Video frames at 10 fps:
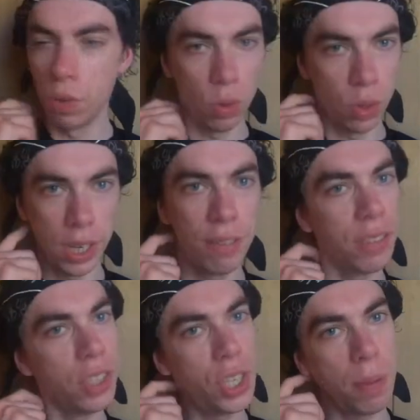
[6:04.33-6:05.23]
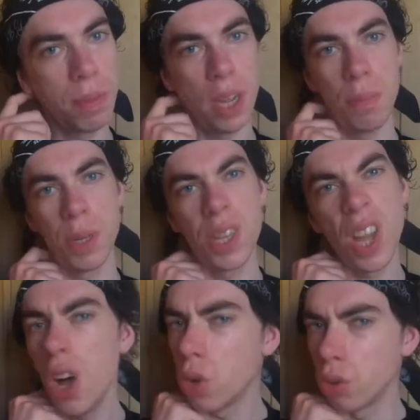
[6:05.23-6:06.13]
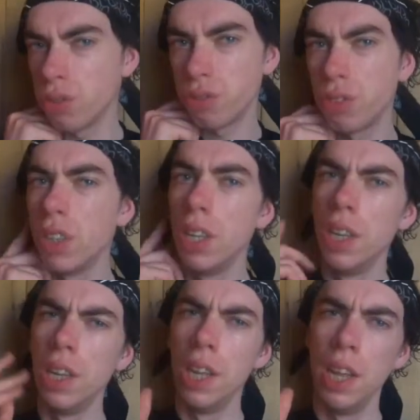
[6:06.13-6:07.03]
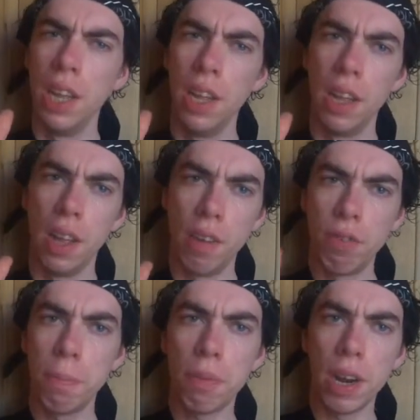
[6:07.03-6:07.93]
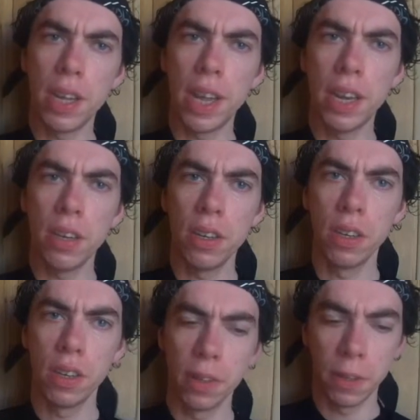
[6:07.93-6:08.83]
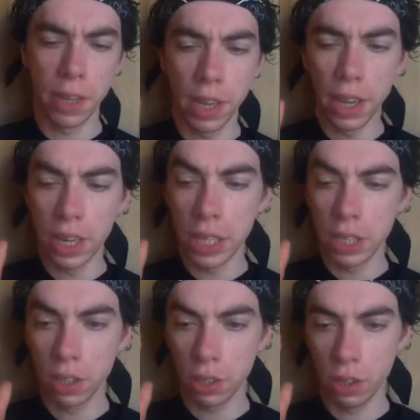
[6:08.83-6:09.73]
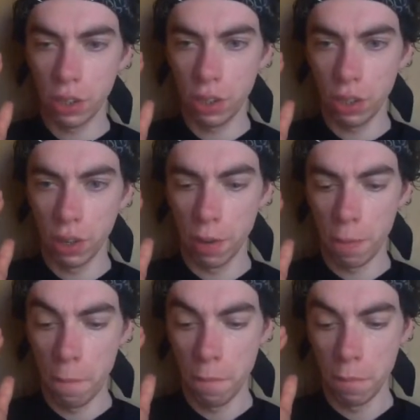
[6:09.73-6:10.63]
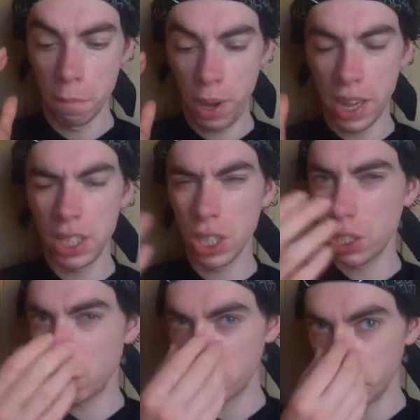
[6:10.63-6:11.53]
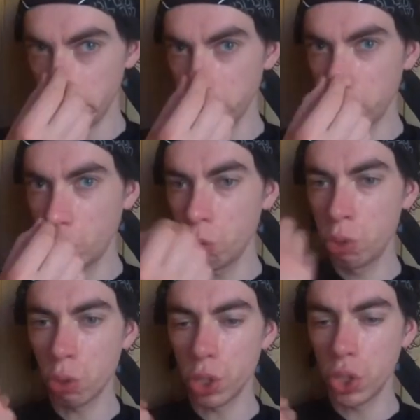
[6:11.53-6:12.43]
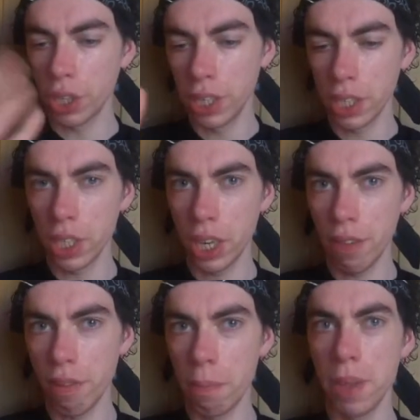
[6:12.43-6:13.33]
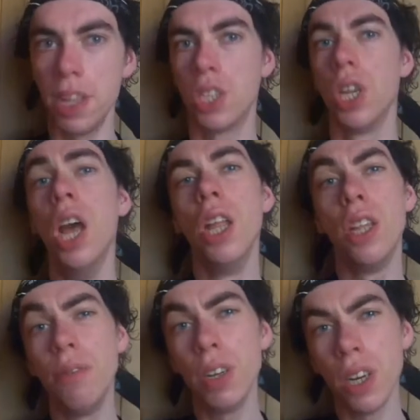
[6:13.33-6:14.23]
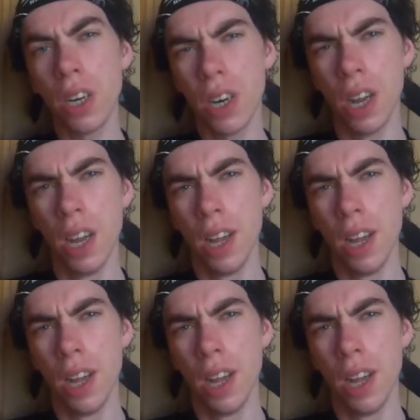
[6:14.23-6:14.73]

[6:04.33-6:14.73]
or even sometimes the ALF, and we break in places built to torture innocent living beings, then we are